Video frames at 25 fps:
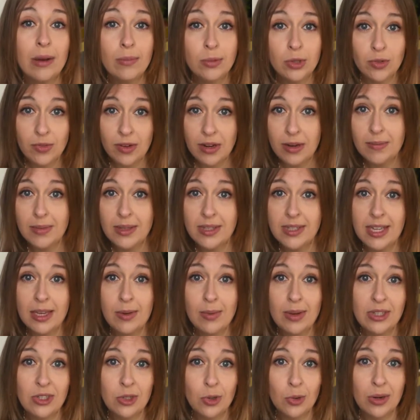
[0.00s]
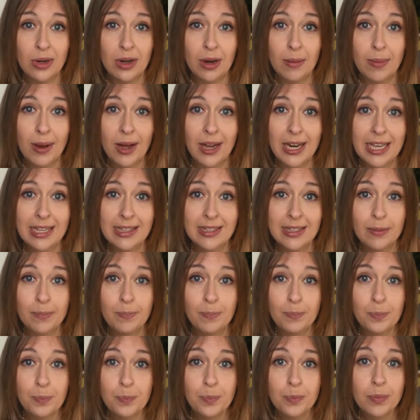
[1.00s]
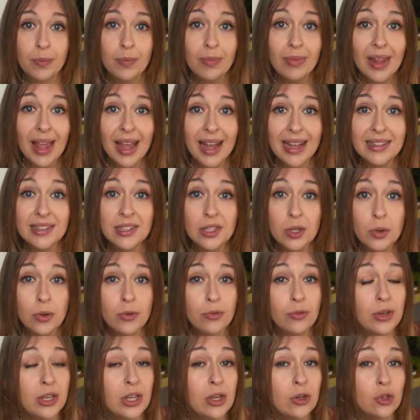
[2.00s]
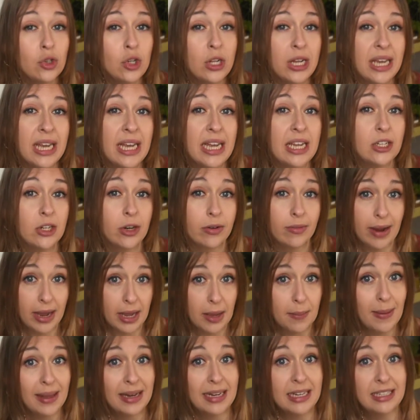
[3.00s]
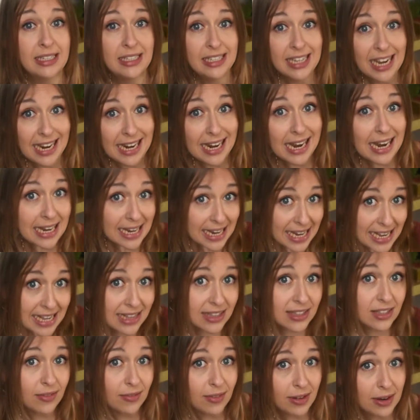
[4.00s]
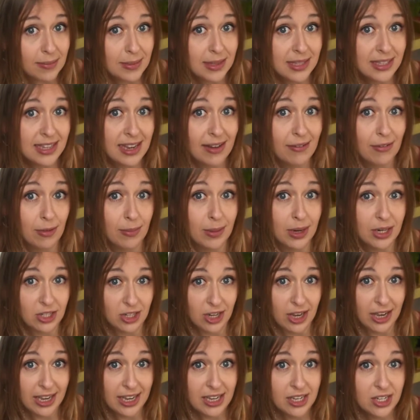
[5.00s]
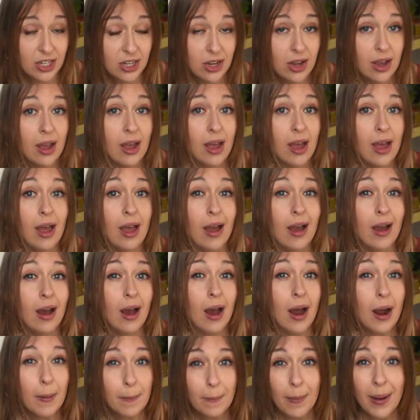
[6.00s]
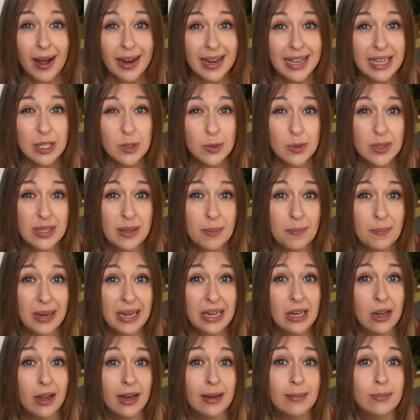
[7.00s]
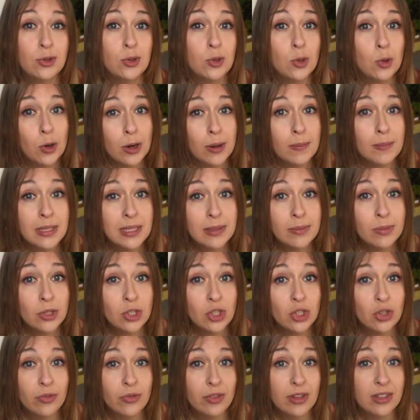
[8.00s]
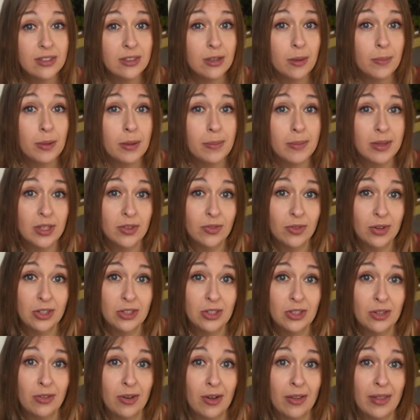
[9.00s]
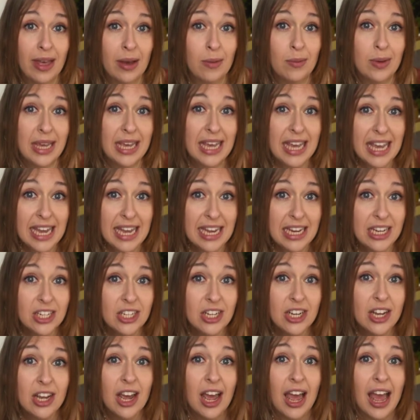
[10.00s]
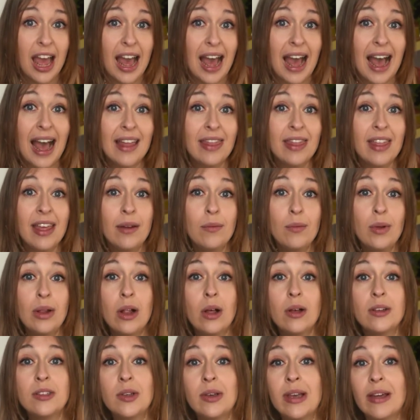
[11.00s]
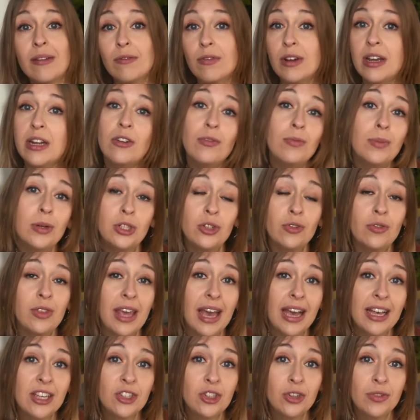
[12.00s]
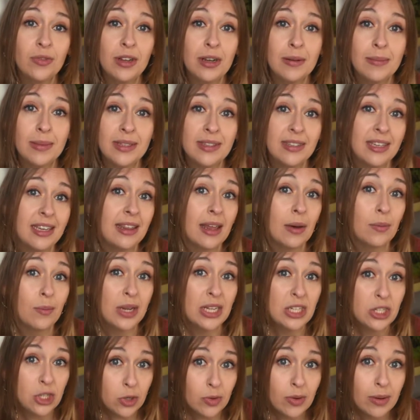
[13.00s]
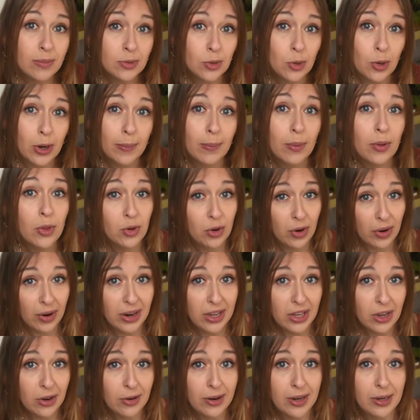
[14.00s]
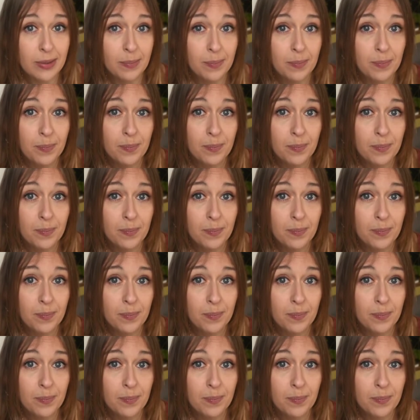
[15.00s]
much vitamin C we store in our bodies. And so if we usually eat our recommended daily needs of vitamin C from our diet, our bodies will simply not absorb as much of the supplements, first of all, that we eat, and then we'll also get rid of much of the extra vitamin C that we do absorb through our urine.